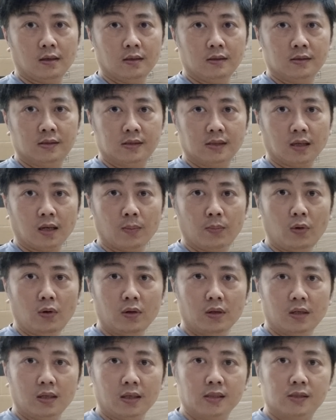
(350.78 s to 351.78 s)
uh, in
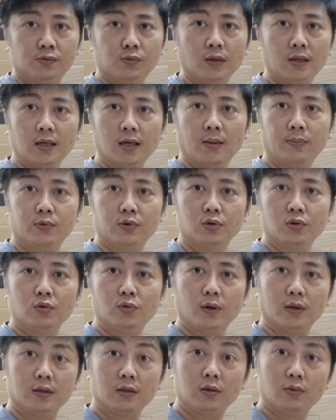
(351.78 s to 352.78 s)
Singapore, it is really up to
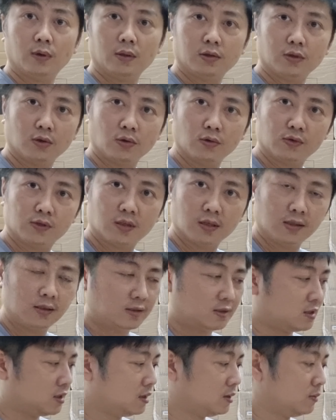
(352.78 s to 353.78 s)
you whether you want to use
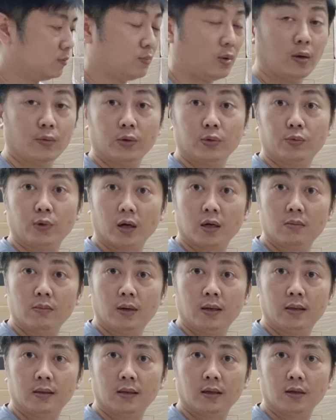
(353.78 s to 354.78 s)
this, but we
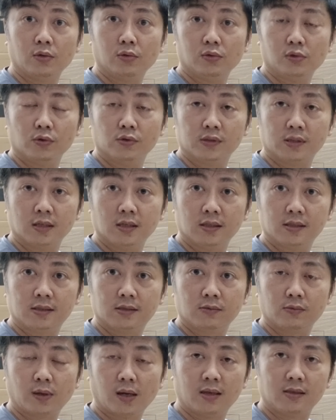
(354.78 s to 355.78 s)
recommend that you use
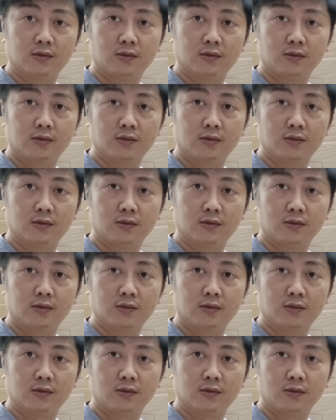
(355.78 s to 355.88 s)
this